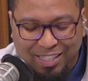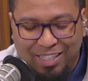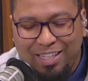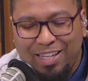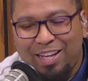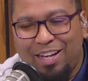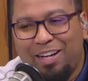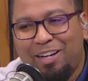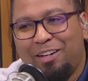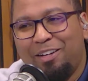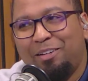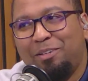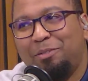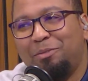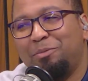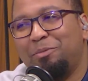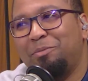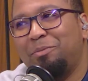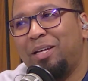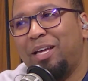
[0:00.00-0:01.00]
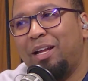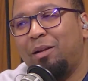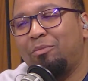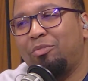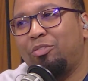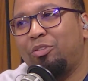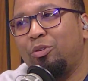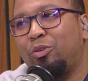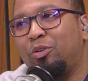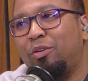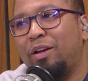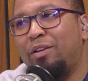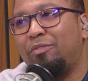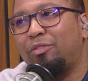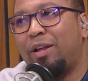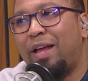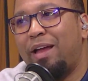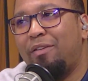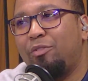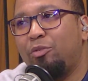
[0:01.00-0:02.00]
Man, I'm so grateful to
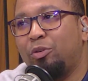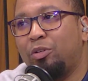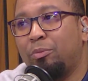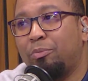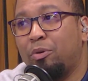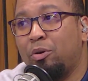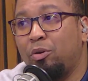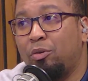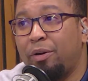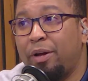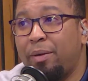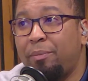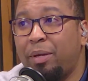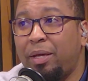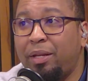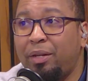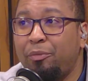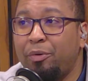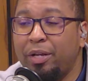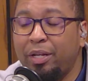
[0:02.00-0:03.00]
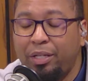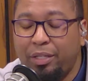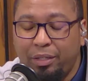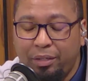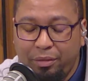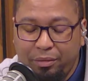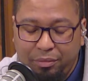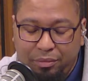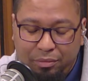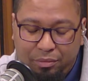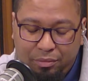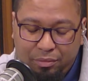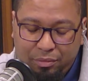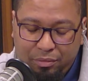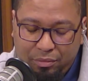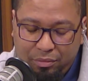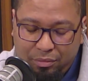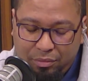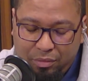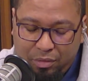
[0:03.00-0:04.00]
have you on the program, and really
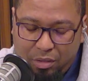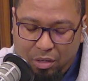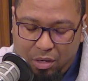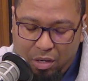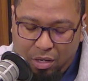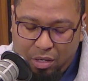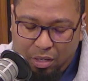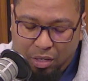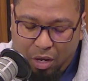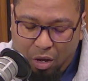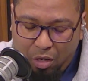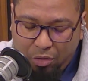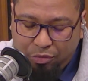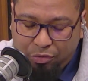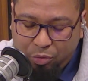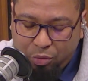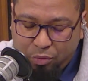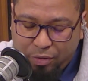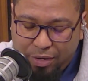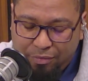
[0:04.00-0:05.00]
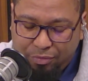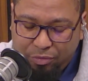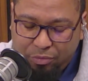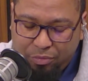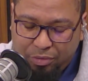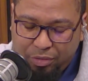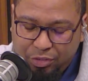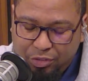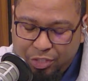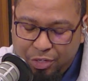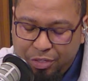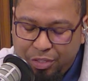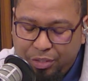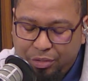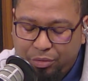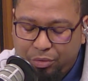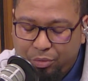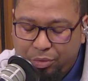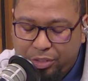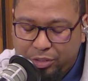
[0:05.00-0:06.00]
also grateful for the journey that
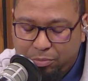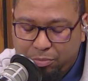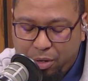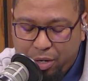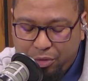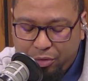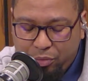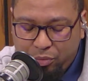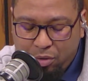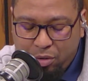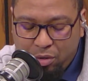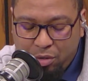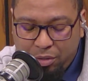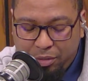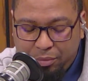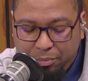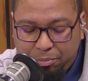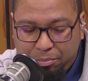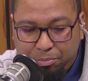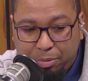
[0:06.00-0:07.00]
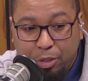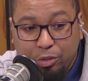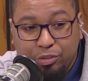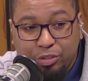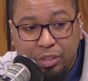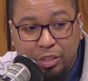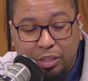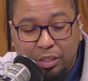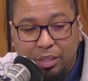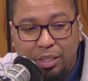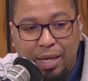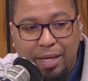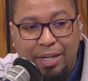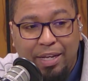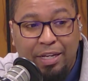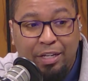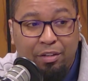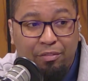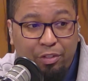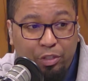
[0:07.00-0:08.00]
the Lord has brought you on personally and
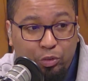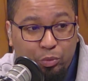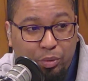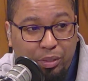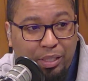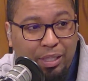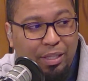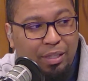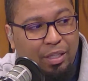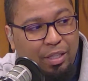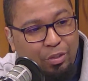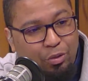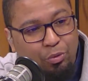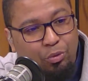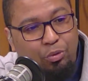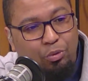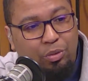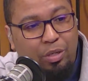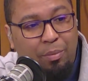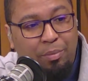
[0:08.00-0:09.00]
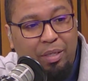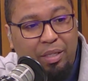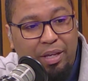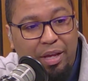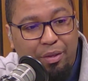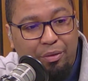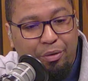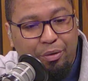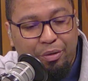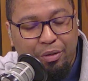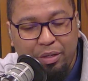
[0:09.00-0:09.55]
individually, and then you two coming together